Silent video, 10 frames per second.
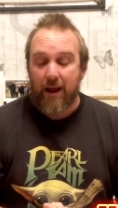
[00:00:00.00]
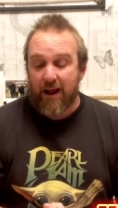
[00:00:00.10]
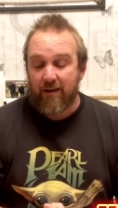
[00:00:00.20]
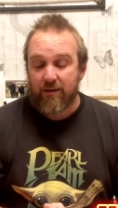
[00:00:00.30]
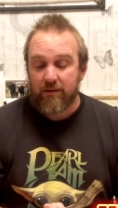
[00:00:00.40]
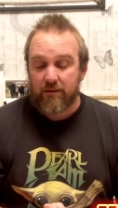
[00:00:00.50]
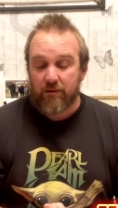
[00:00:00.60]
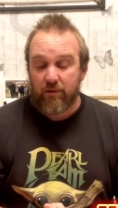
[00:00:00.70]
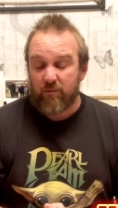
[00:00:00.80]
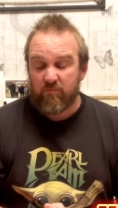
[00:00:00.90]
and
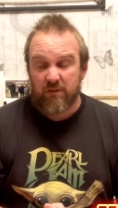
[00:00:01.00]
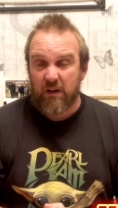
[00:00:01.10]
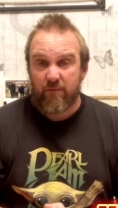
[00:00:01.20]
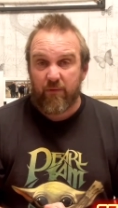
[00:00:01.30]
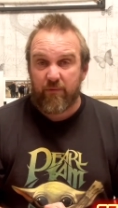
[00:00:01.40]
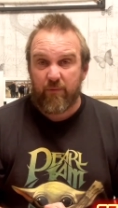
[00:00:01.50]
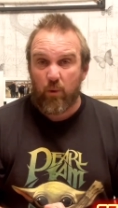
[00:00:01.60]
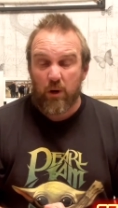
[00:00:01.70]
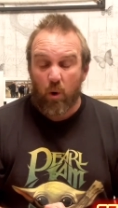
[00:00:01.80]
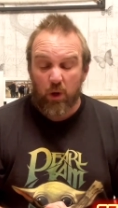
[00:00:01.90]
so say
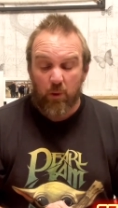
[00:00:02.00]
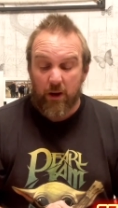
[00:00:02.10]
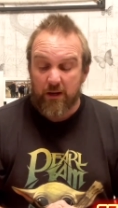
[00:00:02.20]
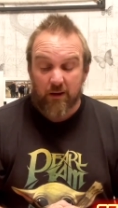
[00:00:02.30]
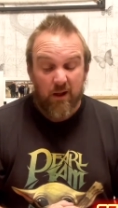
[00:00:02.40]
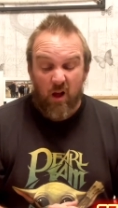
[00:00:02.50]
£49.